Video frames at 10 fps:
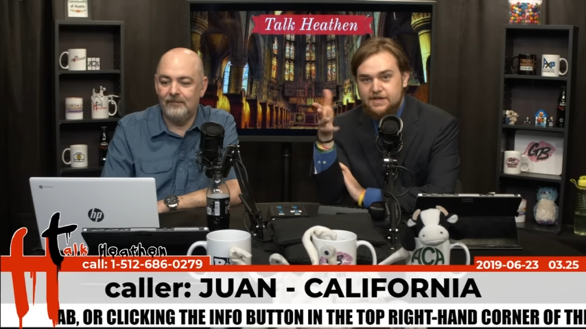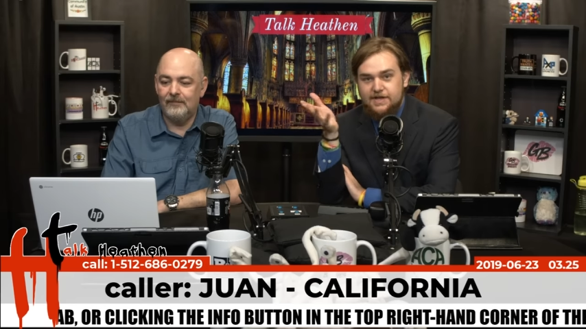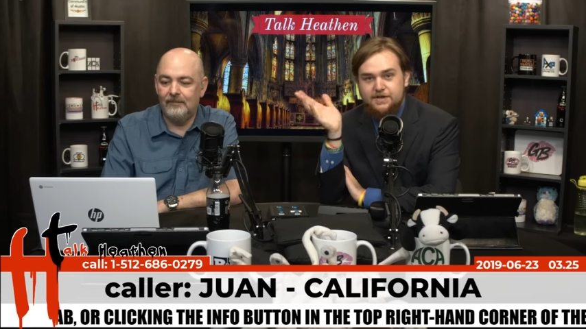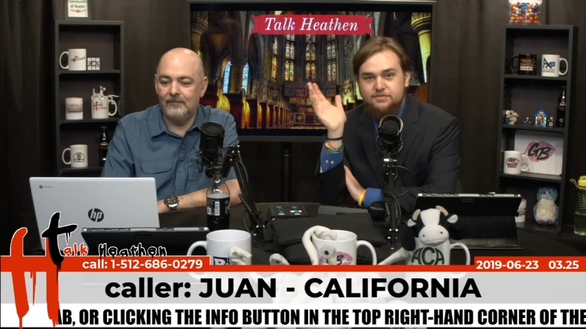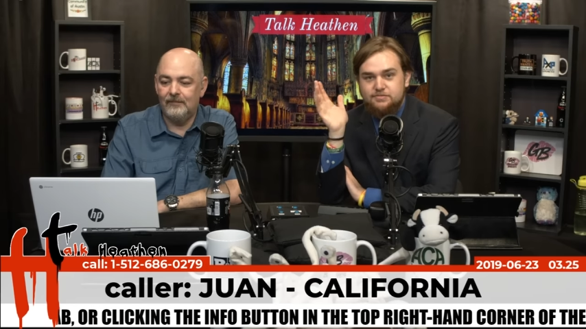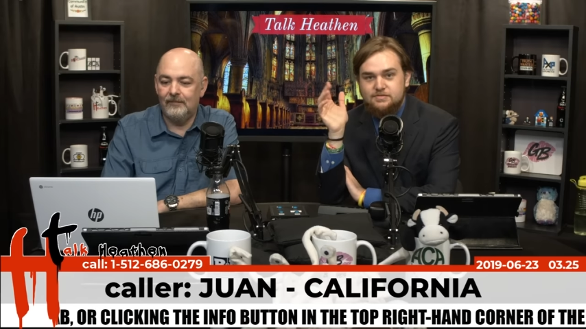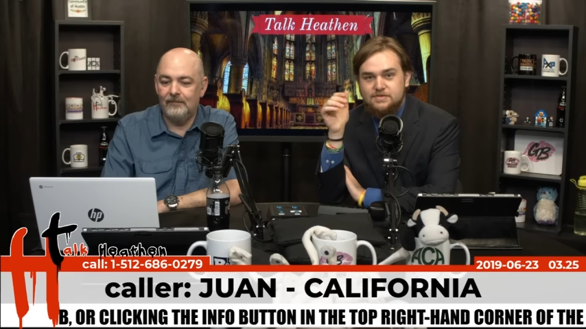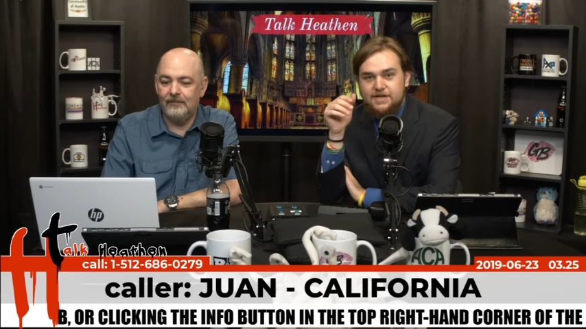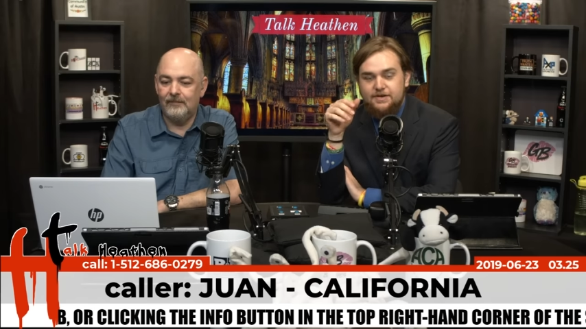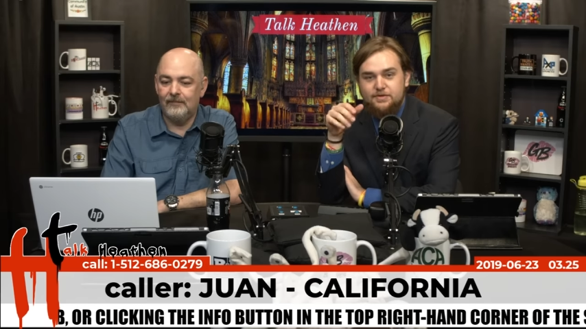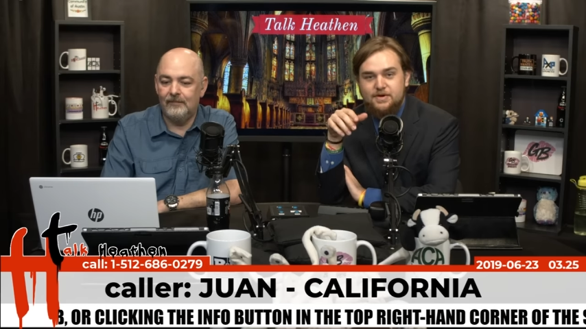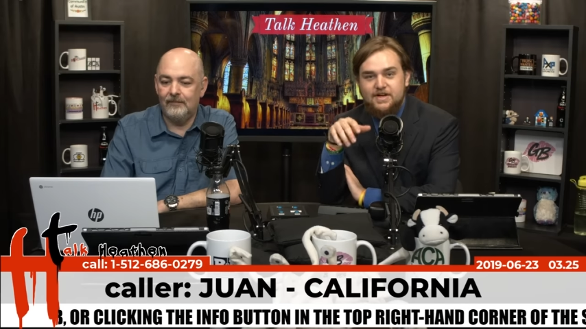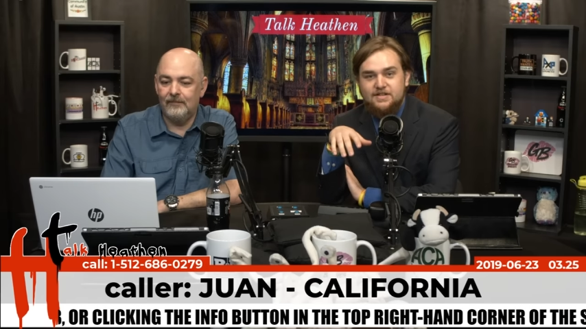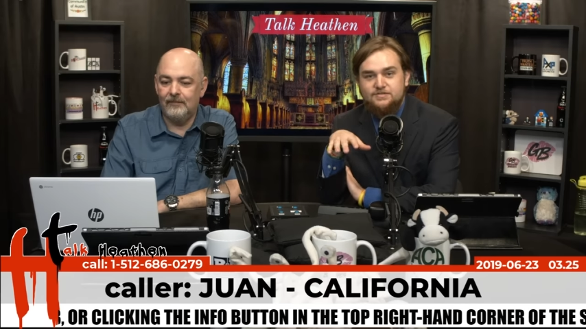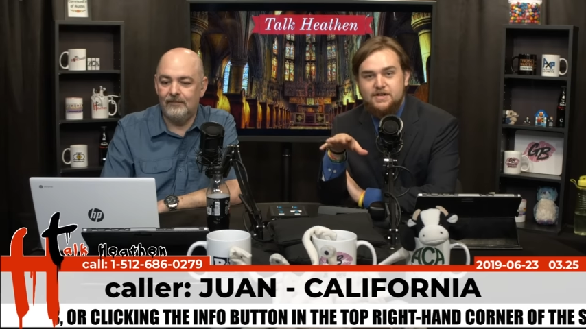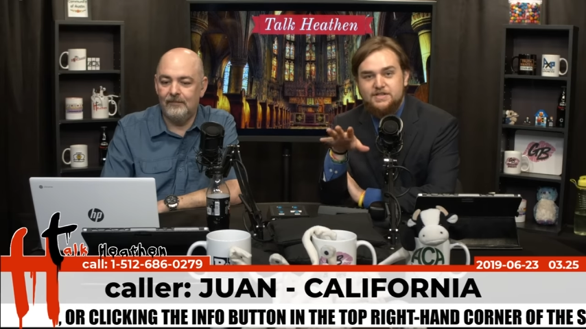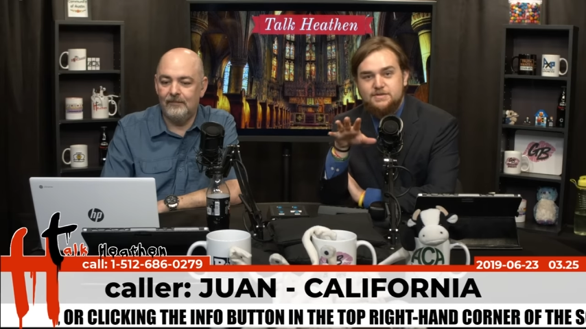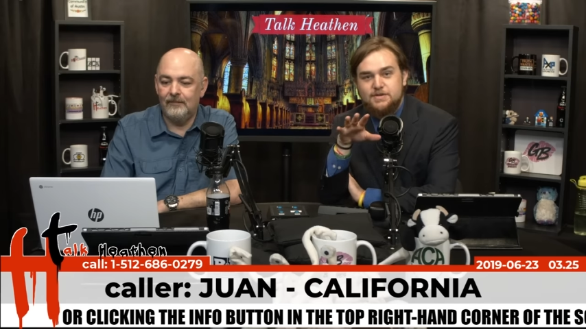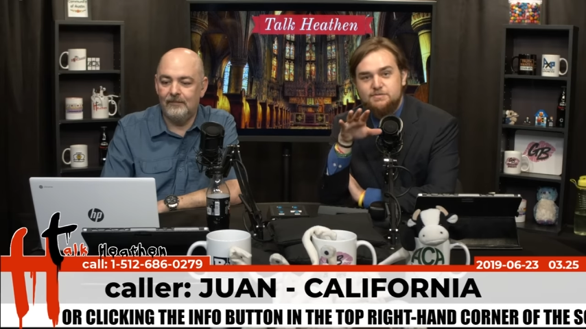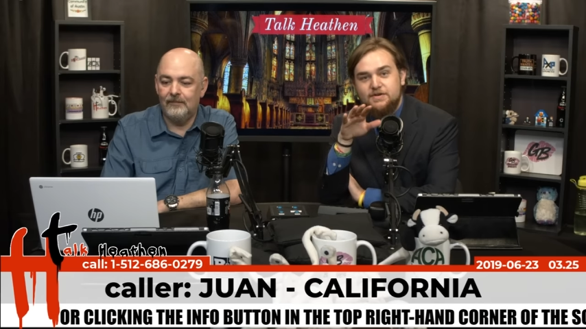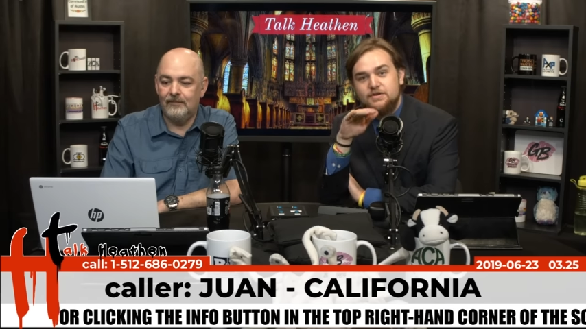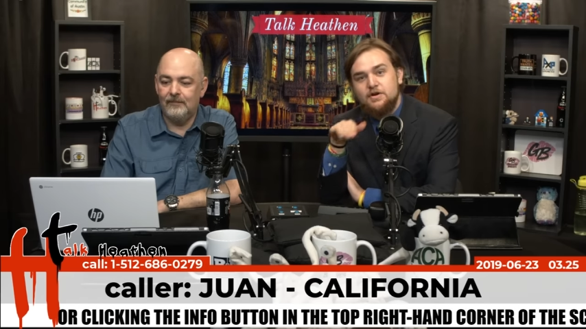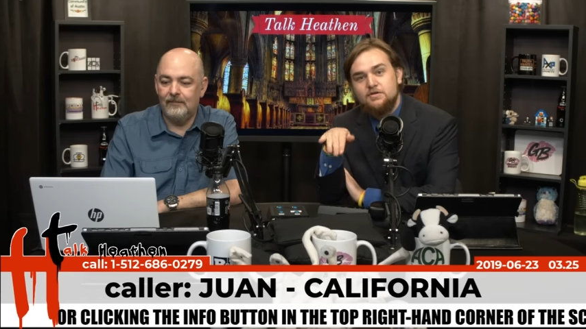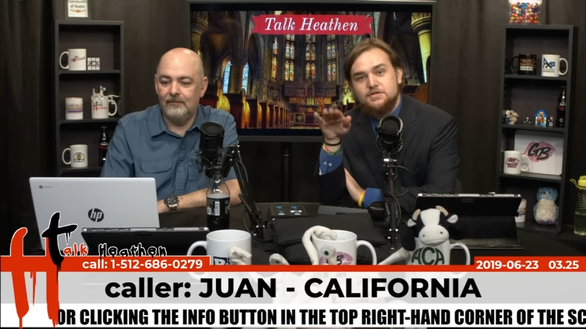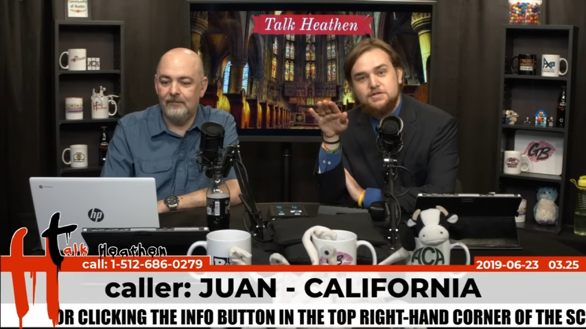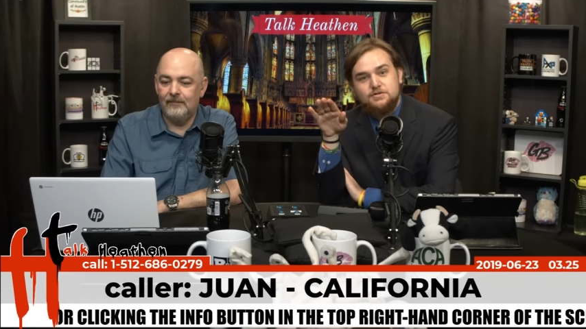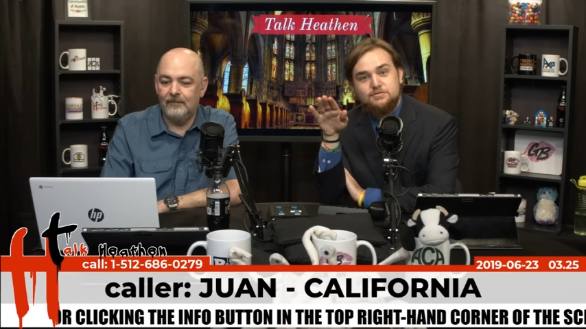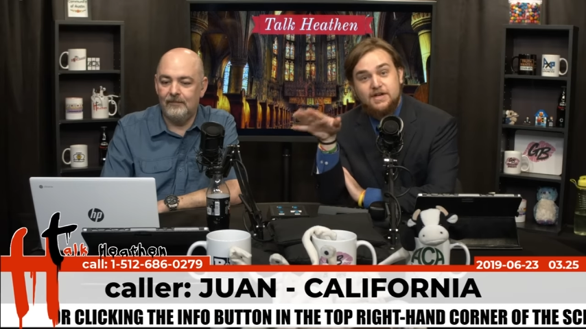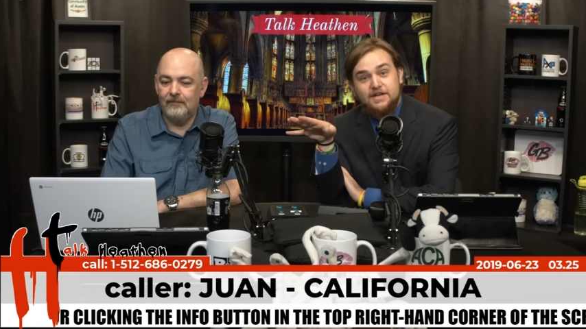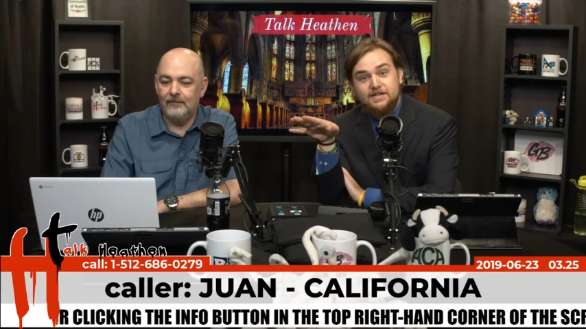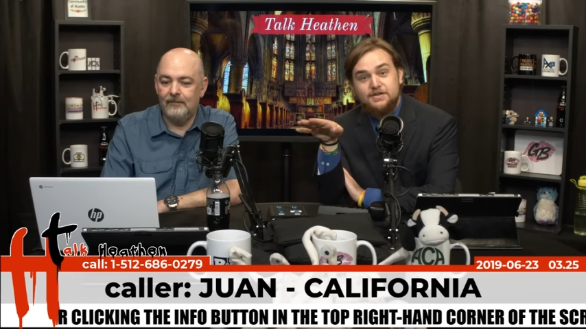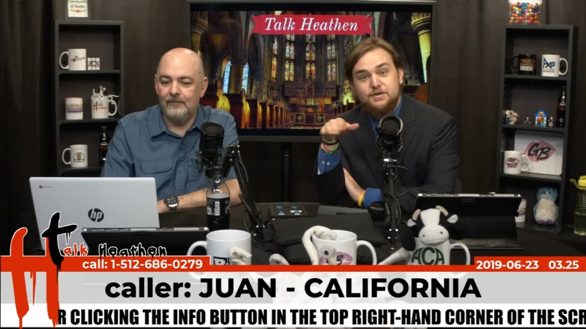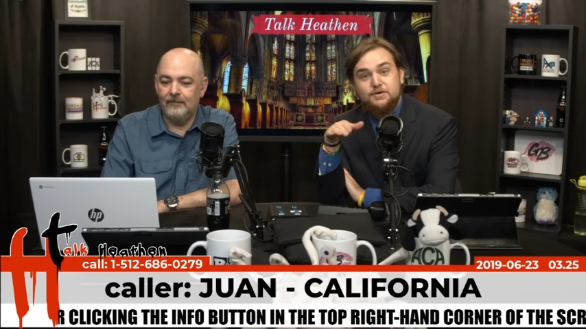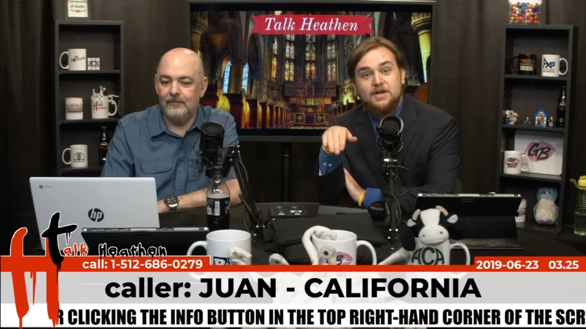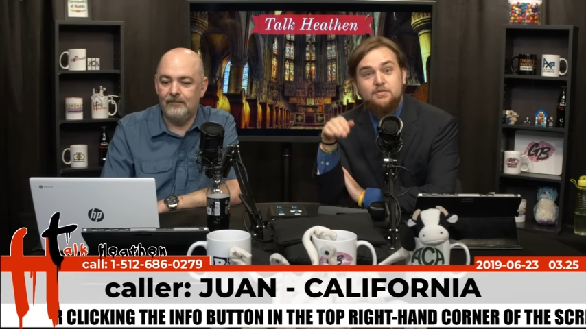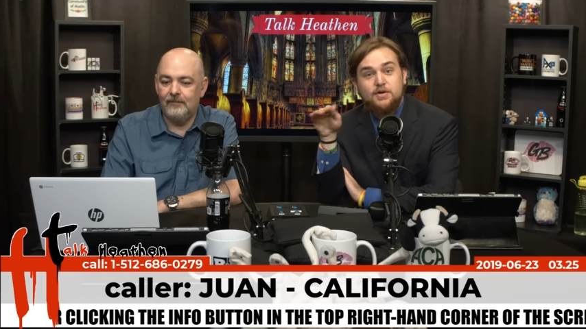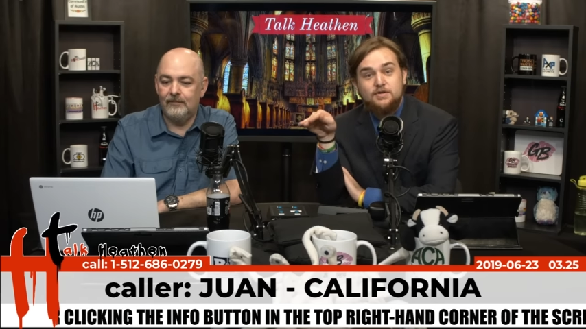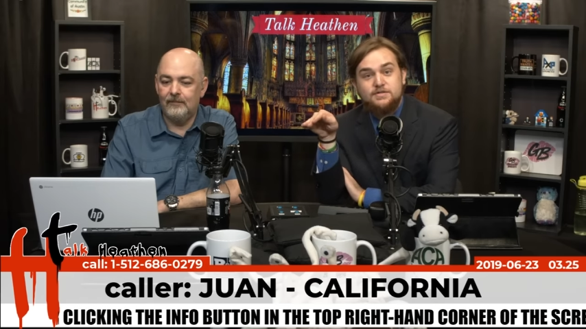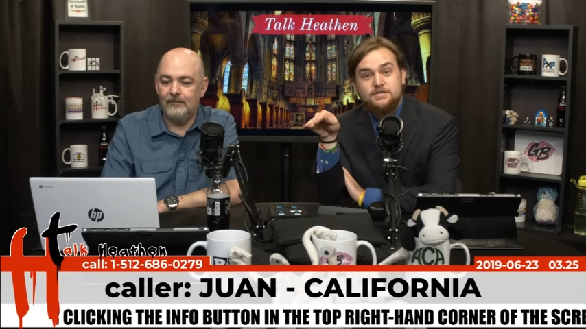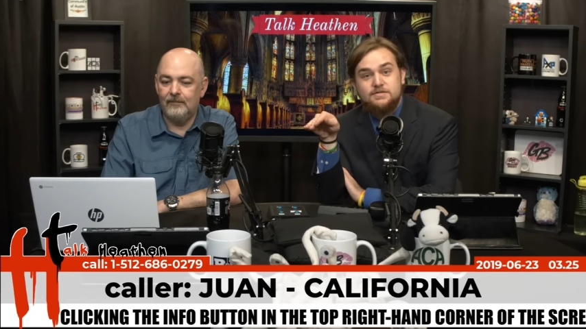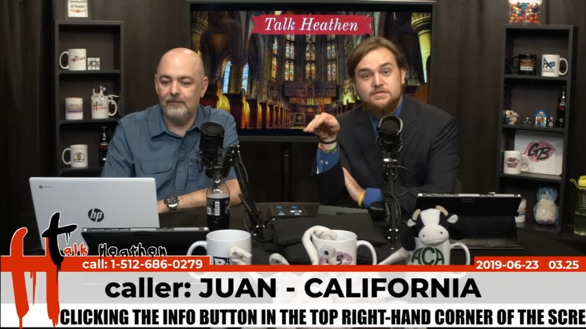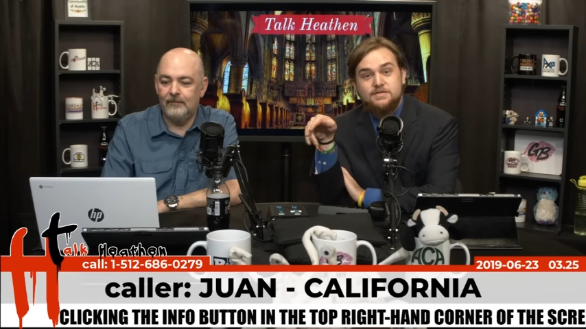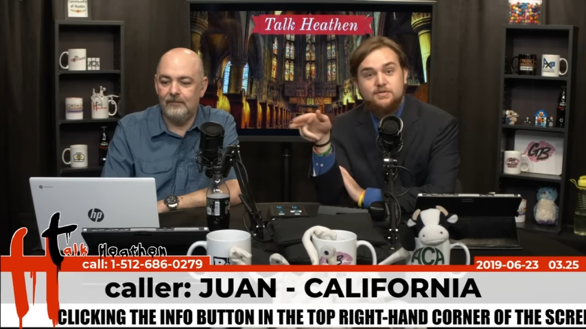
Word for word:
Speaker 1: I, I don't, I don't know why I love Reddit so much, but if you go to Reddit and you create a post,